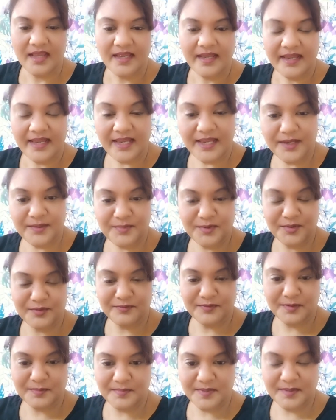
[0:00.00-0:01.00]
Hey
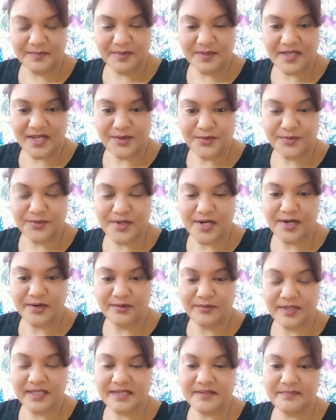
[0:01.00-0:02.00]
beautiful people out there,
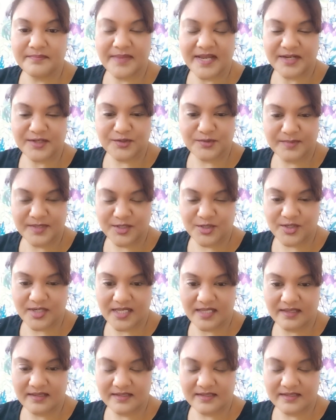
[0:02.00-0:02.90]
welcome back to my channel.